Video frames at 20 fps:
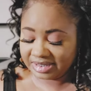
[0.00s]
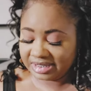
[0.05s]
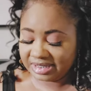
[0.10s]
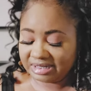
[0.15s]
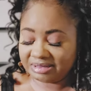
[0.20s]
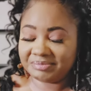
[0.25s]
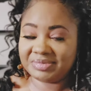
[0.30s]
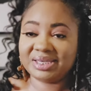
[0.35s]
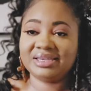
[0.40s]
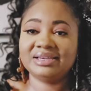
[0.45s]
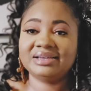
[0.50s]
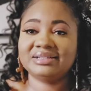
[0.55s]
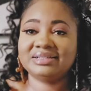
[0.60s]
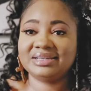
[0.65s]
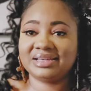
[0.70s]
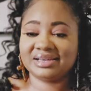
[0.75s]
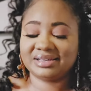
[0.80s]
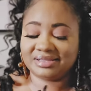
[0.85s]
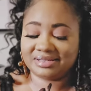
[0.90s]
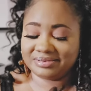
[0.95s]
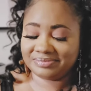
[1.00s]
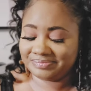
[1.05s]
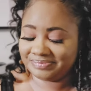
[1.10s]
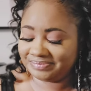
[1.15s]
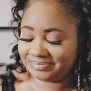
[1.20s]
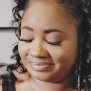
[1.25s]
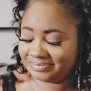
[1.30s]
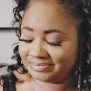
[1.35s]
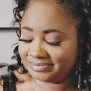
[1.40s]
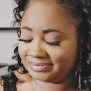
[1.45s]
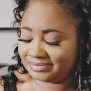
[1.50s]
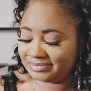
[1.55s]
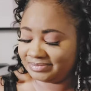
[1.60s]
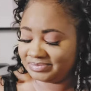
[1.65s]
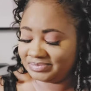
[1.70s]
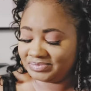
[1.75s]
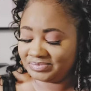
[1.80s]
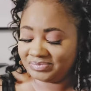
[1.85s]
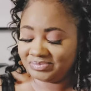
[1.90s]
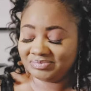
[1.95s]
Let me get her together.
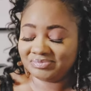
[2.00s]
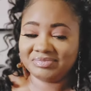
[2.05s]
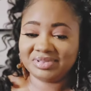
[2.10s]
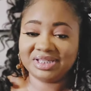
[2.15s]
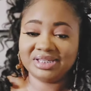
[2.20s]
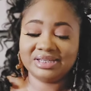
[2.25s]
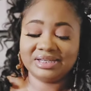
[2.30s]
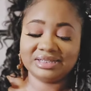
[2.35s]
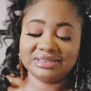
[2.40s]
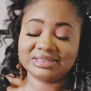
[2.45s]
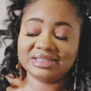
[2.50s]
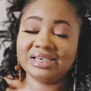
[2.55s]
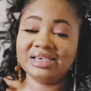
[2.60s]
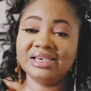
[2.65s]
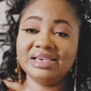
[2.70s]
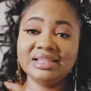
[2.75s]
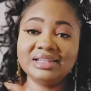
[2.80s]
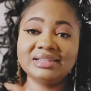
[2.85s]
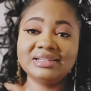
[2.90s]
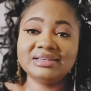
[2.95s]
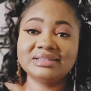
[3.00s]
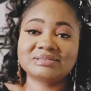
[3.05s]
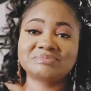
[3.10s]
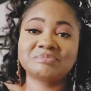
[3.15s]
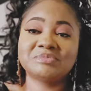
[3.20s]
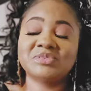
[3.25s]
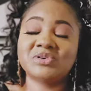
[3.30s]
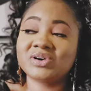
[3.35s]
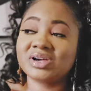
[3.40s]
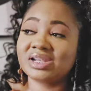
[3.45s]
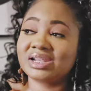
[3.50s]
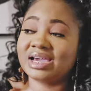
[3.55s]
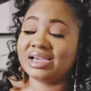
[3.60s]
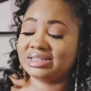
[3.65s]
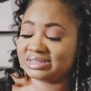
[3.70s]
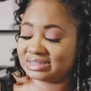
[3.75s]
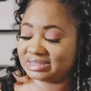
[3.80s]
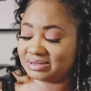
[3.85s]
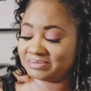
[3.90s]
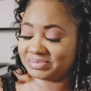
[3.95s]
Because it looks more like
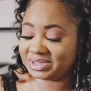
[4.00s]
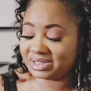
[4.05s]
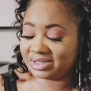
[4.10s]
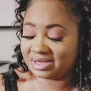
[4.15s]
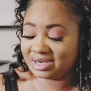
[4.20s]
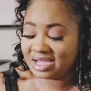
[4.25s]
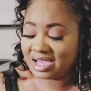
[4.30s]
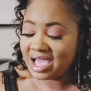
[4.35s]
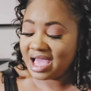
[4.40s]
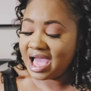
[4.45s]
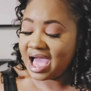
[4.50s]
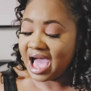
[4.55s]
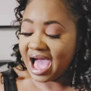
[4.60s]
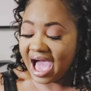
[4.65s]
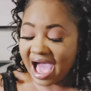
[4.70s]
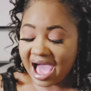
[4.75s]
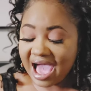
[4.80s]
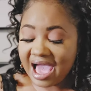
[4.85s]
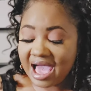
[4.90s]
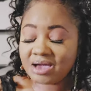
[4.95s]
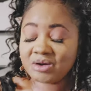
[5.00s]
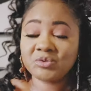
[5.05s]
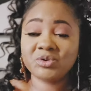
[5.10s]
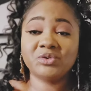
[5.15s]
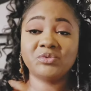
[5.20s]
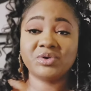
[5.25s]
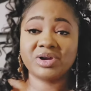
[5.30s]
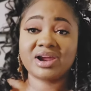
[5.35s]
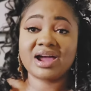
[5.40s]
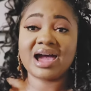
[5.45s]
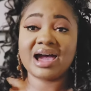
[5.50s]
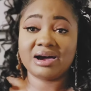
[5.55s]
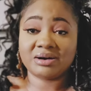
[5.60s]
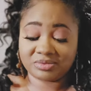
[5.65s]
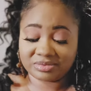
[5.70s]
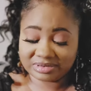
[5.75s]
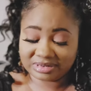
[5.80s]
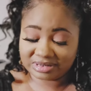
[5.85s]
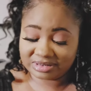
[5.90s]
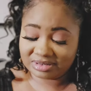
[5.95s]
something I will wear
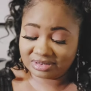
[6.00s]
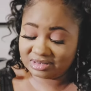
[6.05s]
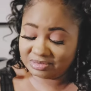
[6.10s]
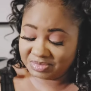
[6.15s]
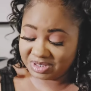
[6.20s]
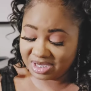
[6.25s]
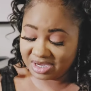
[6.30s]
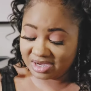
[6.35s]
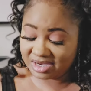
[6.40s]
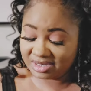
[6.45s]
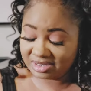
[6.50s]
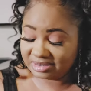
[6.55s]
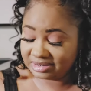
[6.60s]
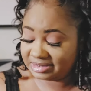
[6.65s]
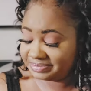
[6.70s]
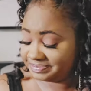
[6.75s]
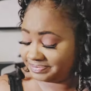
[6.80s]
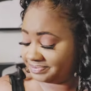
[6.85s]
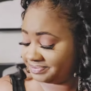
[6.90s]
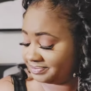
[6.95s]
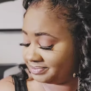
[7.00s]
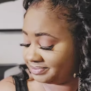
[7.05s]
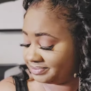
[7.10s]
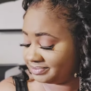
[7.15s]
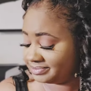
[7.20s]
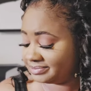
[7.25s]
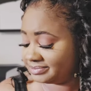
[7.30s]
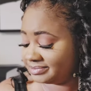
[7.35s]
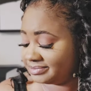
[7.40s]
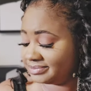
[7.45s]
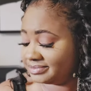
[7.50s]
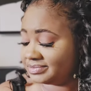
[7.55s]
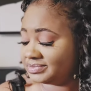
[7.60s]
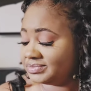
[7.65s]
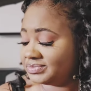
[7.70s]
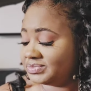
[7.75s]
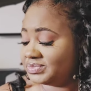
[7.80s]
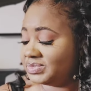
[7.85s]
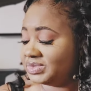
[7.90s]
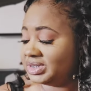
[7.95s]
out, to be honest.
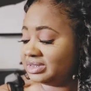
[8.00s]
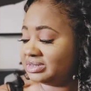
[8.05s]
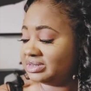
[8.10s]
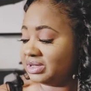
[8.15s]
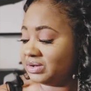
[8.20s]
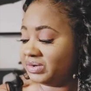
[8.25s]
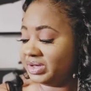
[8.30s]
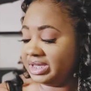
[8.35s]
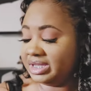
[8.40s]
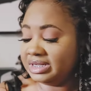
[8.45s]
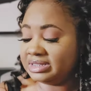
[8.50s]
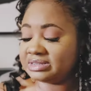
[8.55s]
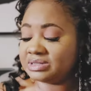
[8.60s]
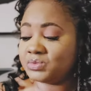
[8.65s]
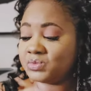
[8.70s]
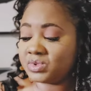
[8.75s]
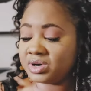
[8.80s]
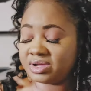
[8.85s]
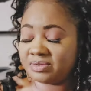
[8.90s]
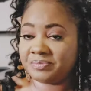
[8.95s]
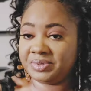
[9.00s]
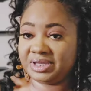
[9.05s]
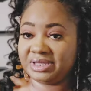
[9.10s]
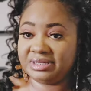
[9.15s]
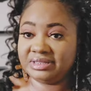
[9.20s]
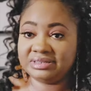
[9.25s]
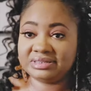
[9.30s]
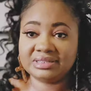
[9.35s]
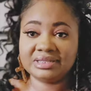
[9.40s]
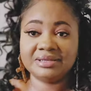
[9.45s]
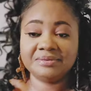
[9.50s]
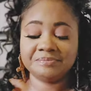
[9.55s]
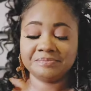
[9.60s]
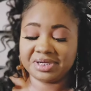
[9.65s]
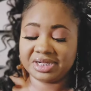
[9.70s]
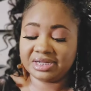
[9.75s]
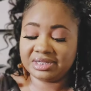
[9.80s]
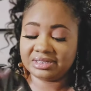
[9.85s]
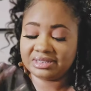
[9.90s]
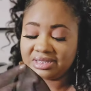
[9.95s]
So it is a one piece,
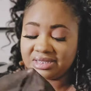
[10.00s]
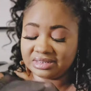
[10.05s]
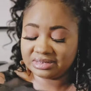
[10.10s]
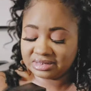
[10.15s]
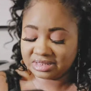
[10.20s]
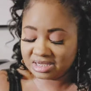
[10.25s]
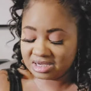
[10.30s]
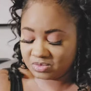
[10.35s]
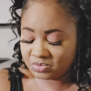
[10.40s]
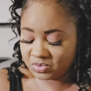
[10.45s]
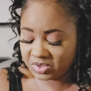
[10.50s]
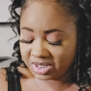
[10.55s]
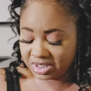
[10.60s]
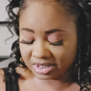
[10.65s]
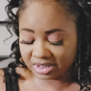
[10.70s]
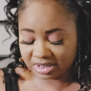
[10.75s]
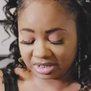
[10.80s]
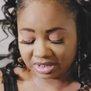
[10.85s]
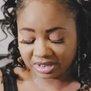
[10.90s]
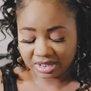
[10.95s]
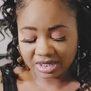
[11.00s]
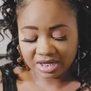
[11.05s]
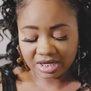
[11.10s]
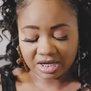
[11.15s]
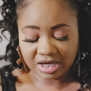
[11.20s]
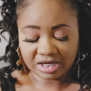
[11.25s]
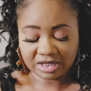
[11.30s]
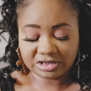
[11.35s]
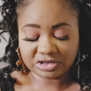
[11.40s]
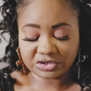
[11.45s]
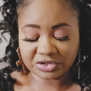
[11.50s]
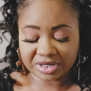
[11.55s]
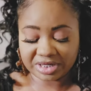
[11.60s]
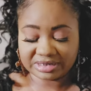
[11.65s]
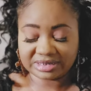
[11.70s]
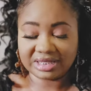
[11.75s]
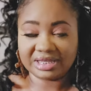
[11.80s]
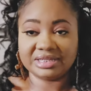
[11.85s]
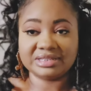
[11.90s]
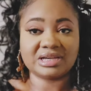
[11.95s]
but it does come with a
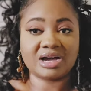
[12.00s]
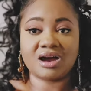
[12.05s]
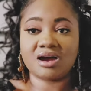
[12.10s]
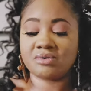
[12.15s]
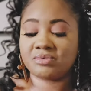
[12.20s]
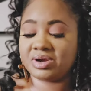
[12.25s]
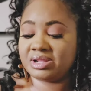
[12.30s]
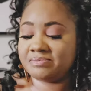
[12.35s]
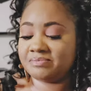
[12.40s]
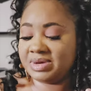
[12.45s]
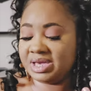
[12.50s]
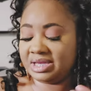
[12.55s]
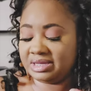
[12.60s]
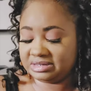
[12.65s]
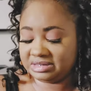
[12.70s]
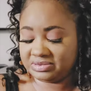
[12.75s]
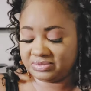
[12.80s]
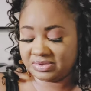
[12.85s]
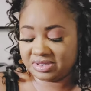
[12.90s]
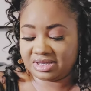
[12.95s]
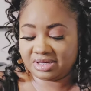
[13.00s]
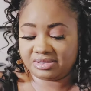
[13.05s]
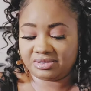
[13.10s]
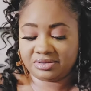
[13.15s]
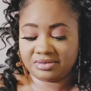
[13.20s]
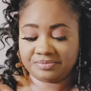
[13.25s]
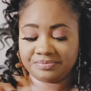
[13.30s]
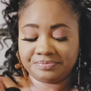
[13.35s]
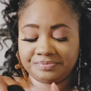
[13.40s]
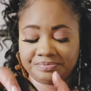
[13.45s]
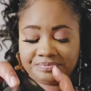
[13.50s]
dress. It's already made together.